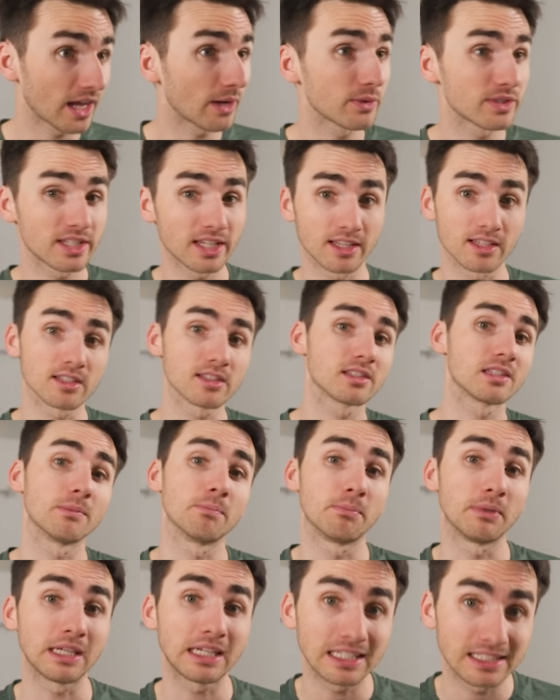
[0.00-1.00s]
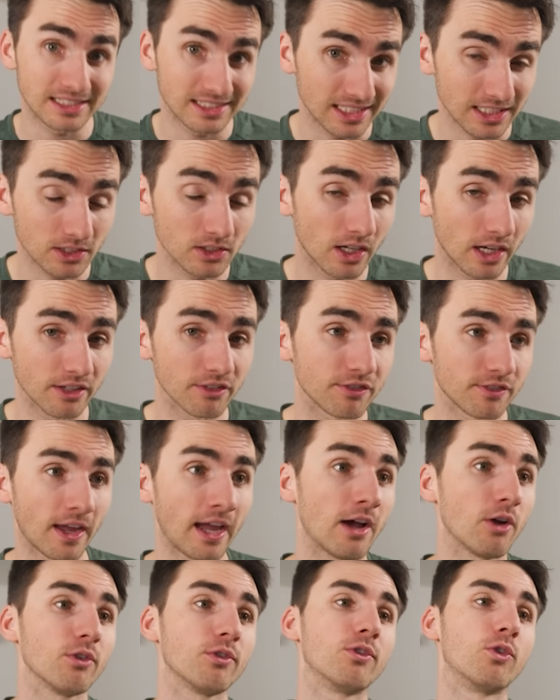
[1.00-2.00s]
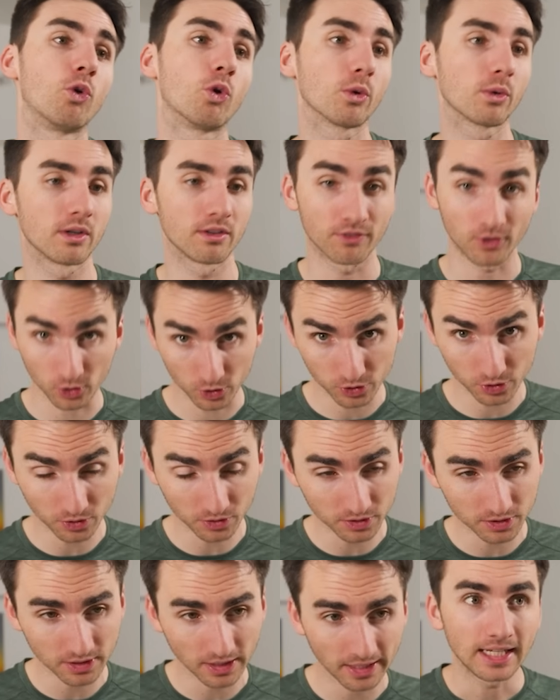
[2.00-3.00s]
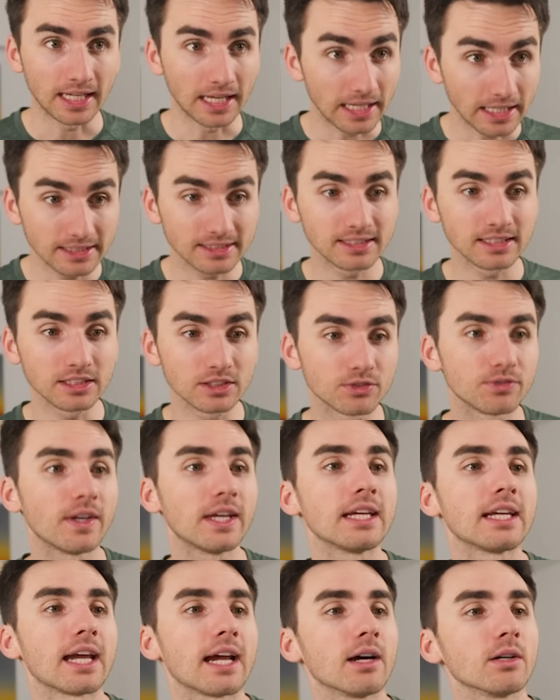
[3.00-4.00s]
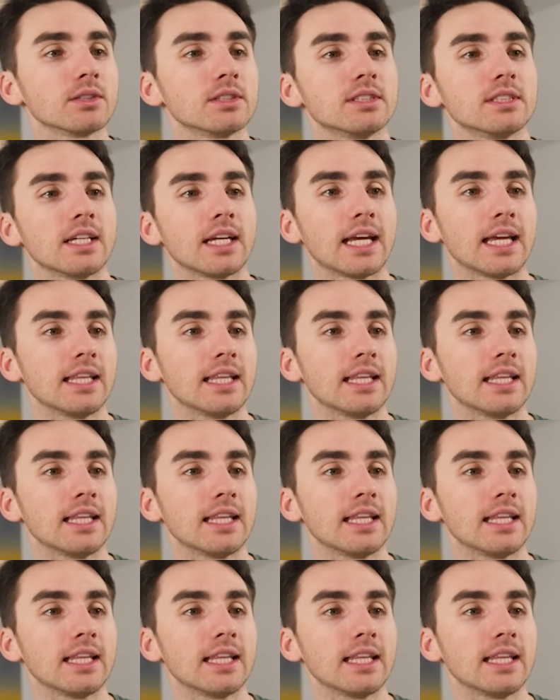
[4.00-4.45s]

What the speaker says: I would say this is the biggest signal I found for reversals, is these fake outs.